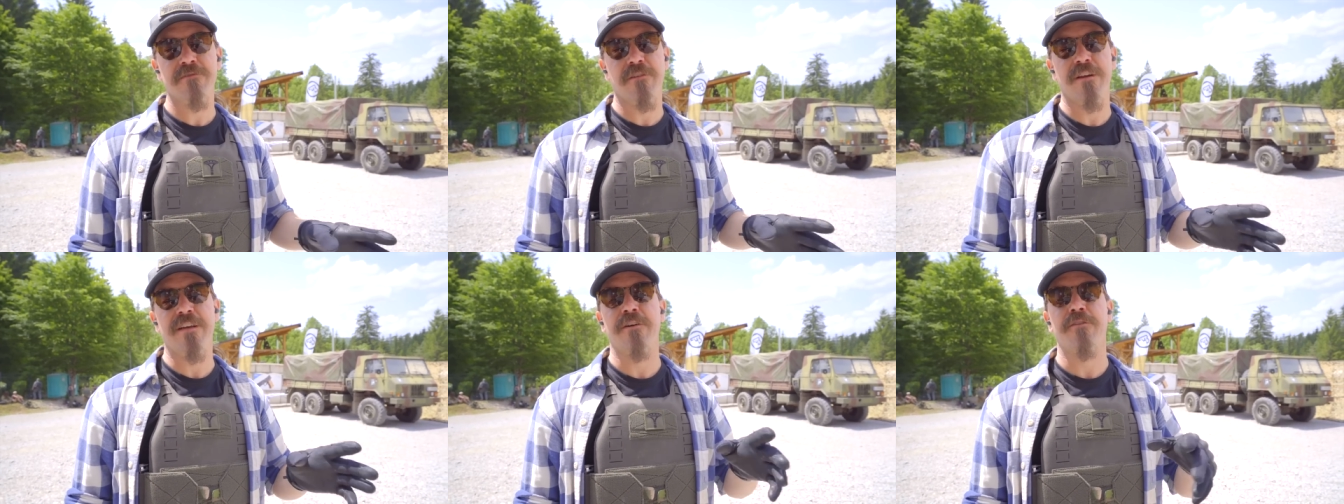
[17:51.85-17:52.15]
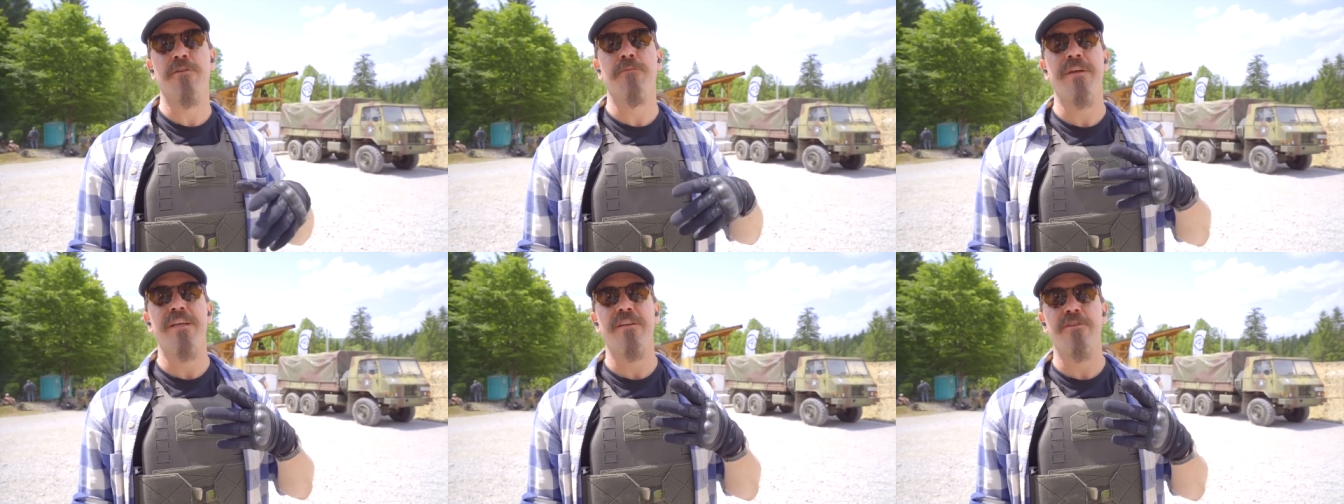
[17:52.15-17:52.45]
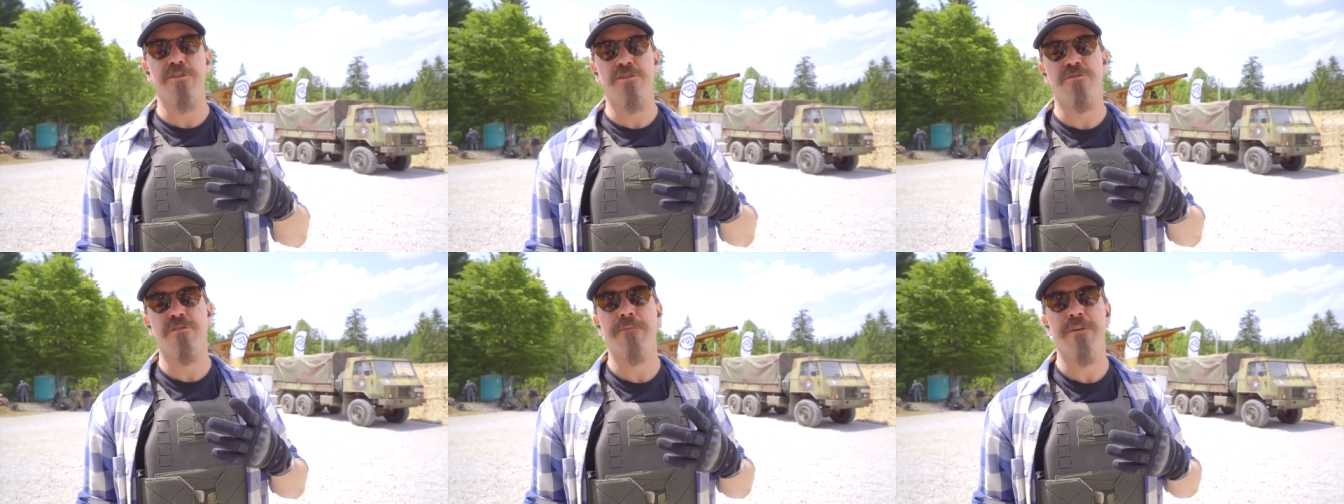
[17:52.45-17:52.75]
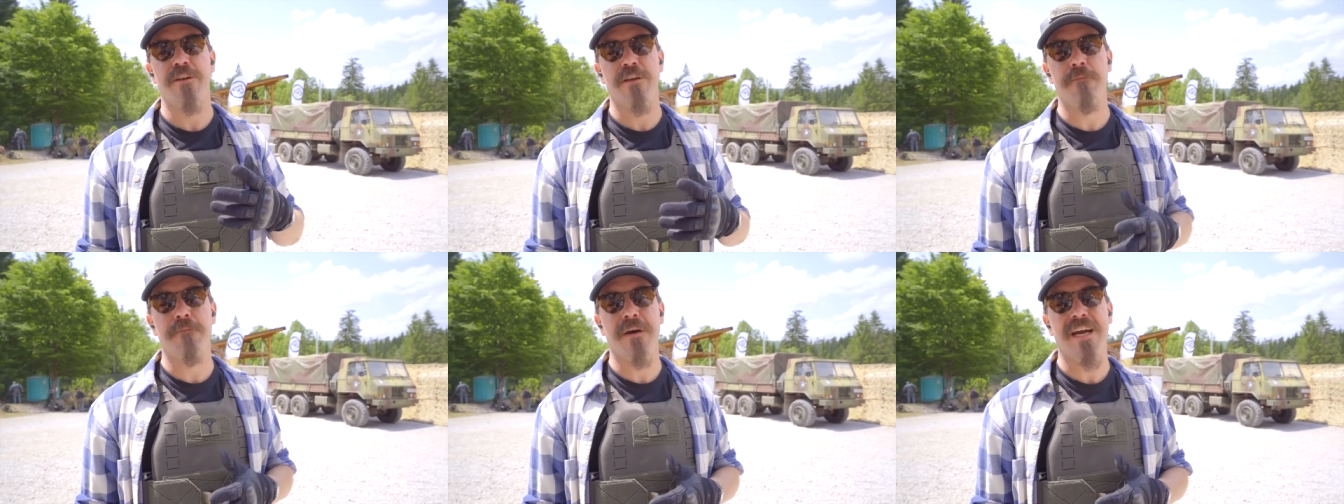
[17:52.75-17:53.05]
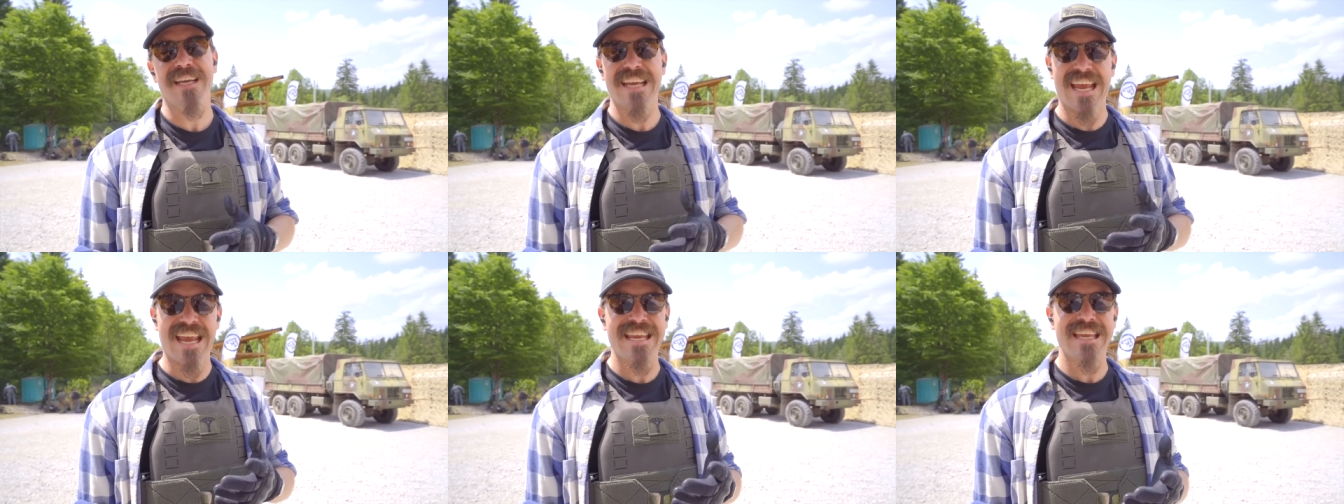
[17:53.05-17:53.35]
right now they're being distributed
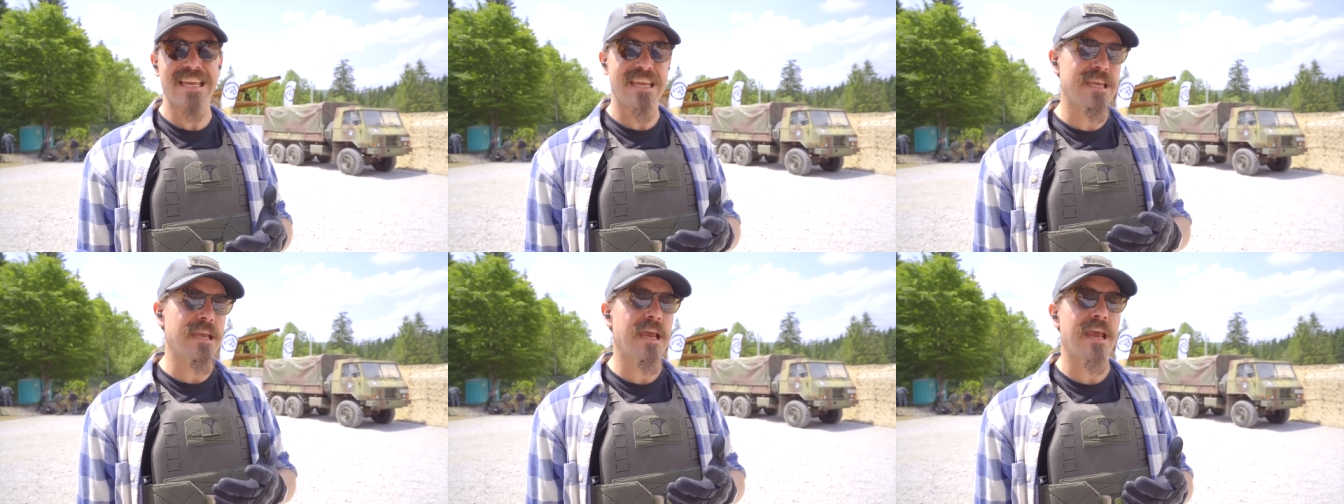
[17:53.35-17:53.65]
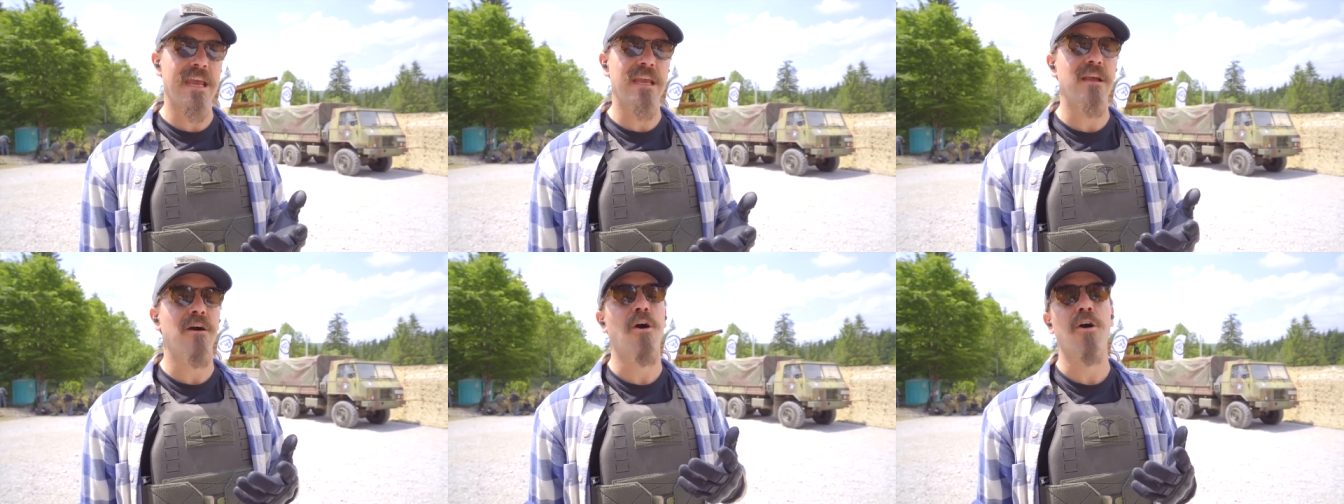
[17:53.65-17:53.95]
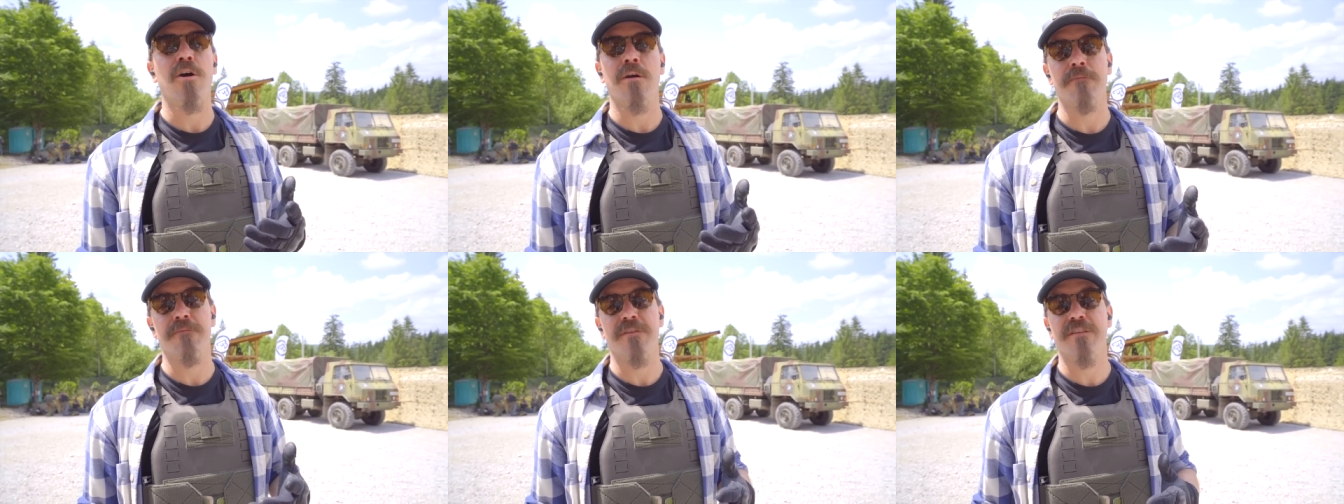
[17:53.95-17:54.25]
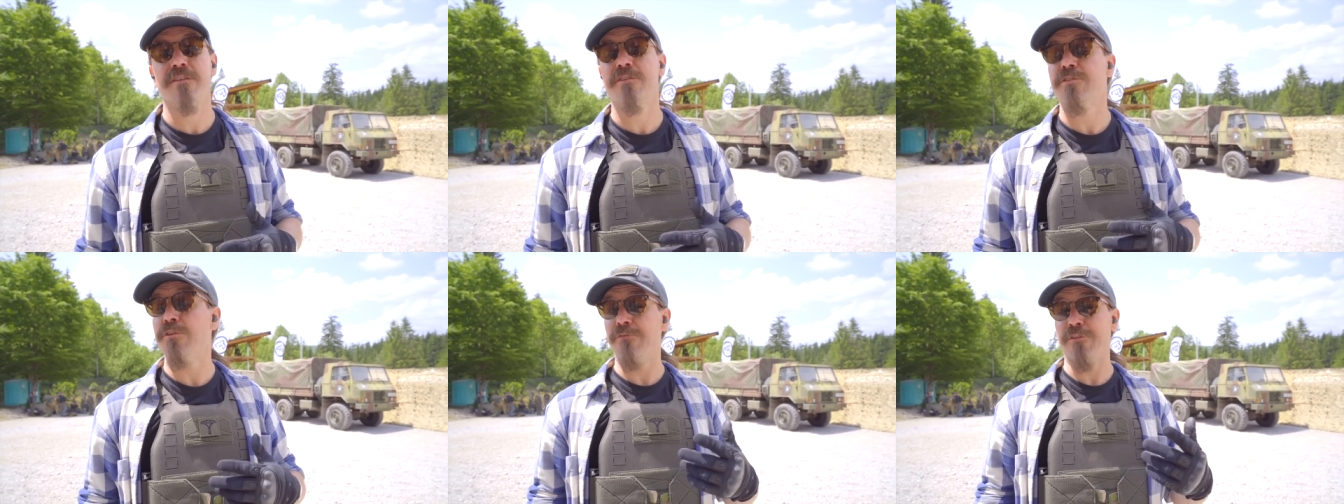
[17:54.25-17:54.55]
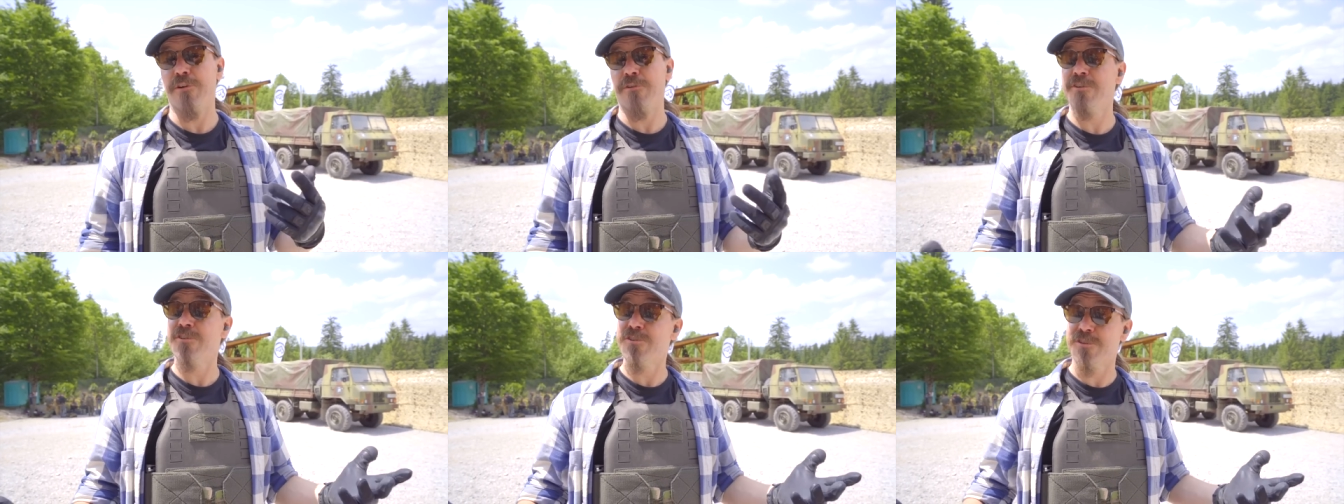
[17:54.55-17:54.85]
by AEA Arms. So if
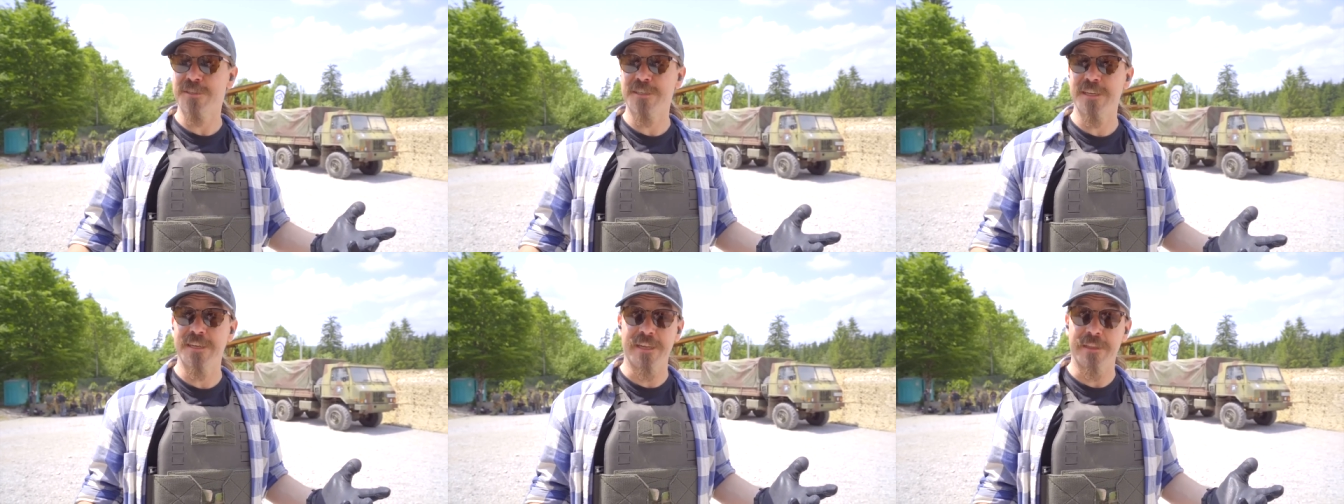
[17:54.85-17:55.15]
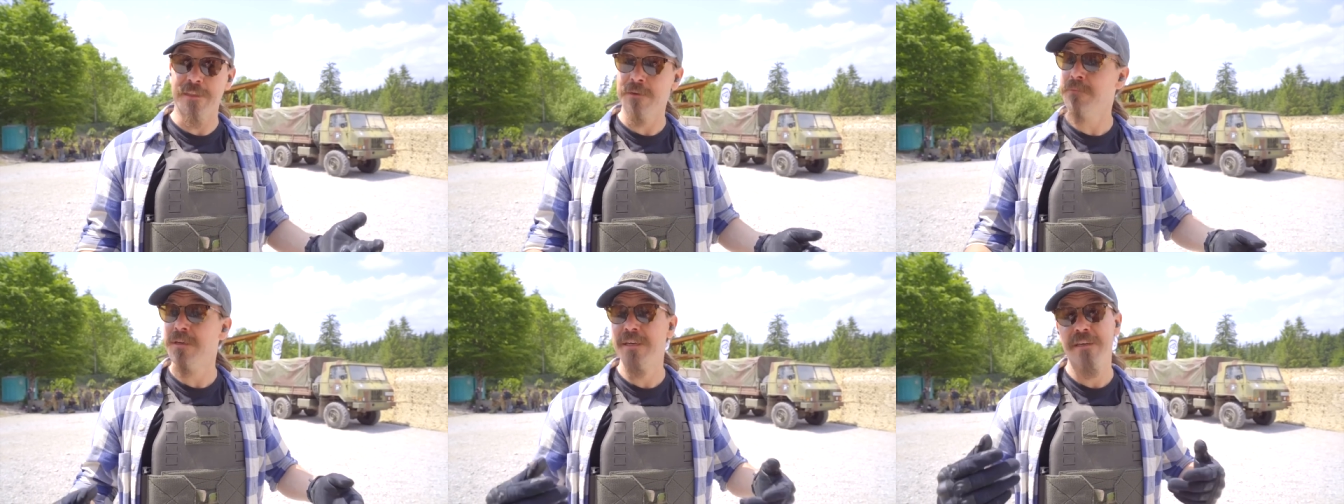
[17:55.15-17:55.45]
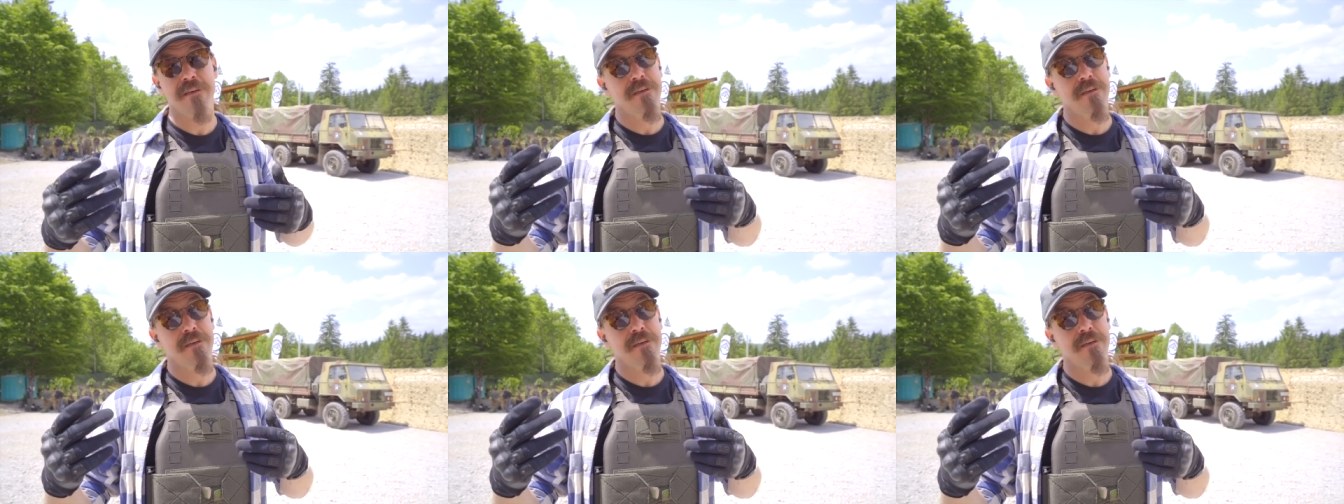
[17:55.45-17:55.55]
you're interested in them,